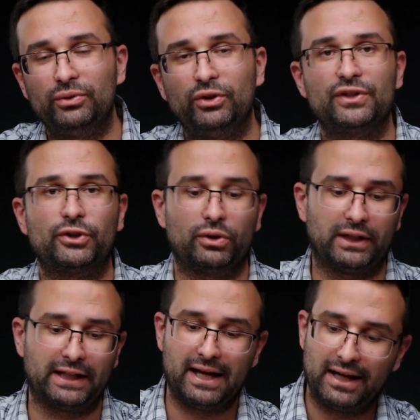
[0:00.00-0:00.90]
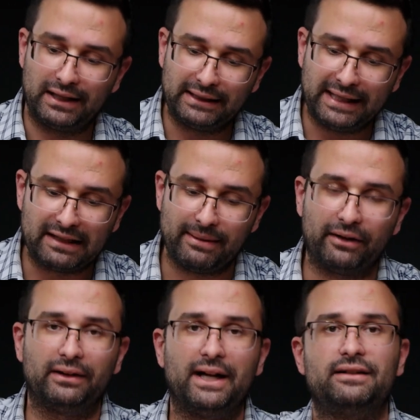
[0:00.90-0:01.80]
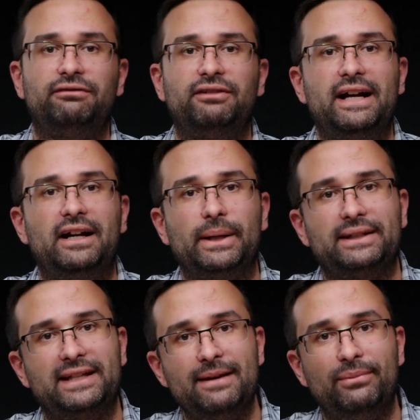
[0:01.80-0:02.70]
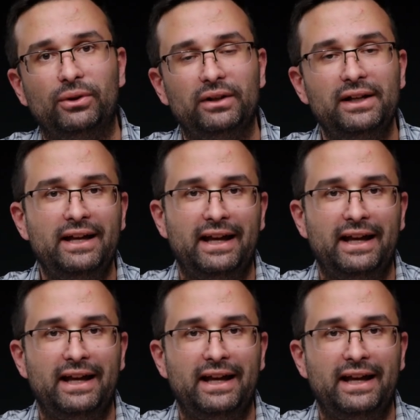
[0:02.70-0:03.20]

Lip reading: you can certainly lay them out nice and flat on a table